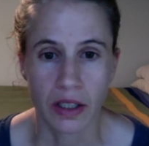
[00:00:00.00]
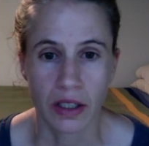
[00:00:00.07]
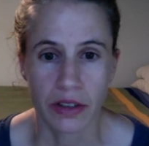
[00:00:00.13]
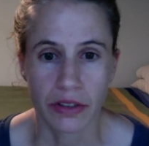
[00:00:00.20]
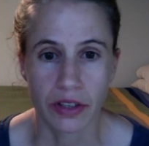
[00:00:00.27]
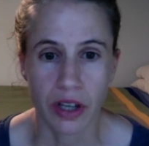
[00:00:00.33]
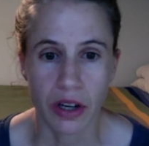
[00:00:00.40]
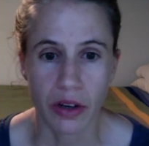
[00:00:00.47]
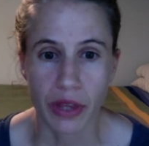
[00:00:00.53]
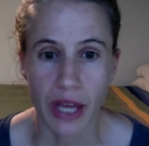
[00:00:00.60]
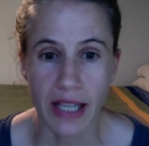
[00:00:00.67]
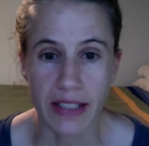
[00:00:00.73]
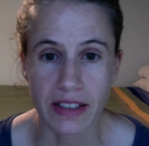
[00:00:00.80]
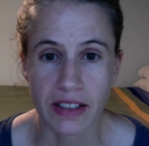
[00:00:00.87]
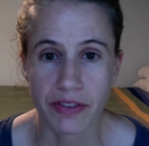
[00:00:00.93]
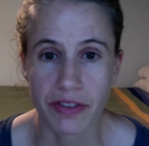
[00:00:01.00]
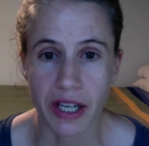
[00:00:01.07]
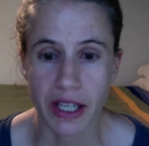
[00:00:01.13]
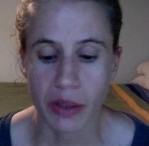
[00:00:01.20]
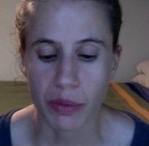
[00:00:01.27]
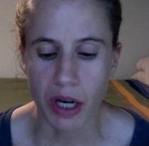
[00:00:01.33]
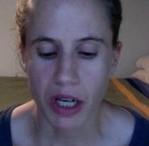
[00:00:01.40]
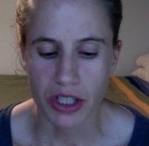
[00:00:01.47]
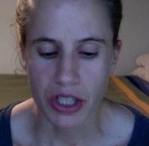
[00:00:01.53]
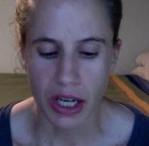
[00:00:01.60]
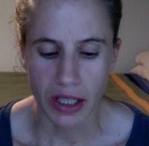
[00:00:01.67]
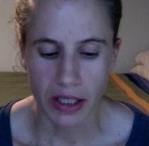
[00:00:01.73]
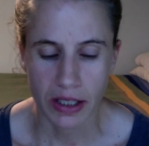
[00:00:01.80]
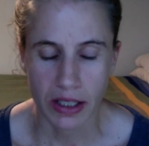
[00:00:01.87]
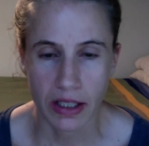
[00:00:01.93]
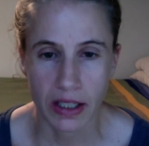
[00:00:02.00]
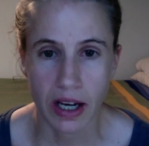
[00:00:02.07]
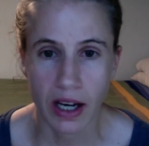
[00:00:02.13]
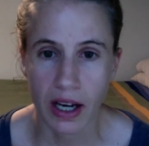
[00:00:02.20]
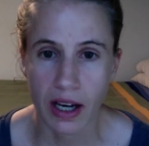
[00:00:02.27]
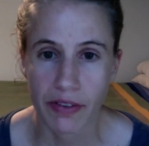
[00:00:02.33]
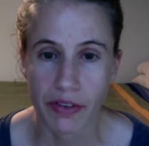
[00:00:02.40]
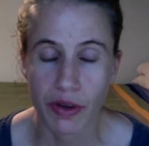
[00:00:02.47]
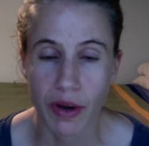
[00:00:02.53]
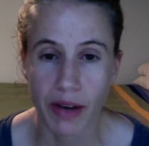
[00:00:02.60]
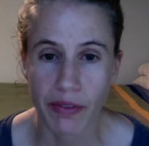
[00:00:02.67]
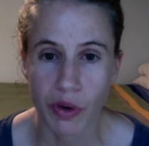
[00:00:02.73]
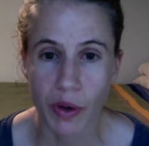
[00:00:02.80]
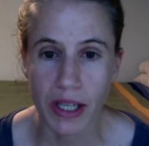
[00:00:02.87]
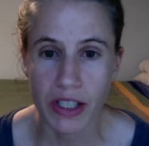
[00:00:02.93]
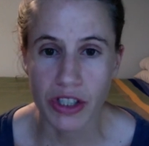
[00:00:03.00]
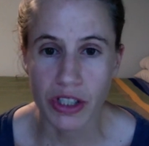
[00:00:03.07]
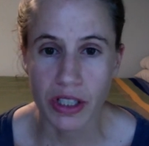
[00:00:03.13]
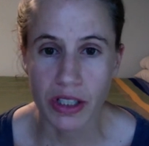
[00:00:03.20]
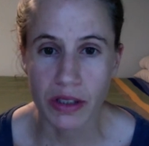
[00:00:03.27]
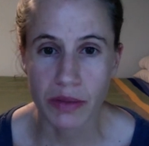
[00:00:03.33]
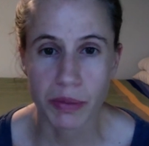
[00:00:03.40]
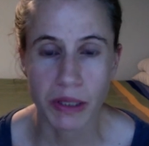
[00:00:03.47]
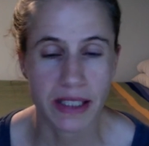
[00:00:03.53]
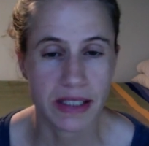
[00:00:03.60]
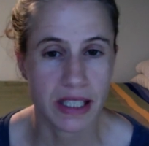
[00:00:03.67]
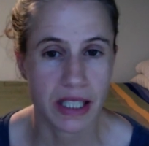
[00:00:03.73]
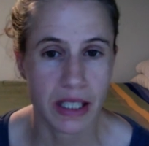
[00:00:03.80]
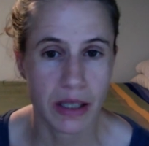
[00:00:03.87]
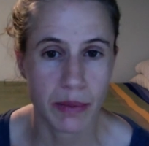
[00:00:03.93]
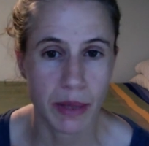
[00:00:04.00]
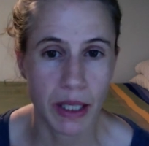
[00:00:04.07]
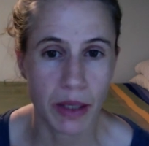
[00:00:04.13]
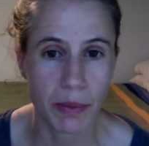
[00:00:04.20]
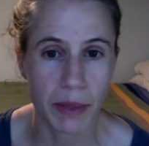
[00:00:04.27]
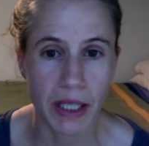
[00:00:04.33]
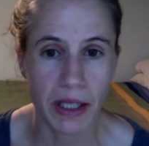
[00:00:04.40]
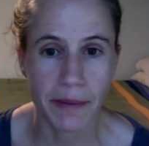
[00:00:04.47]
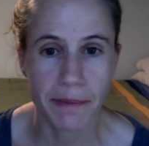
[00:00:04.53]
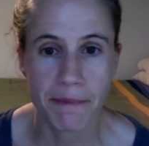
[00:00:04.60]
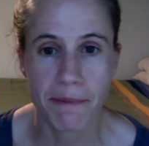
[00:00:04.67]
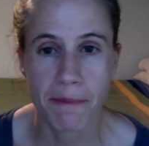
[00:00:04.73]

So that's the final project. If you have questions, please email me.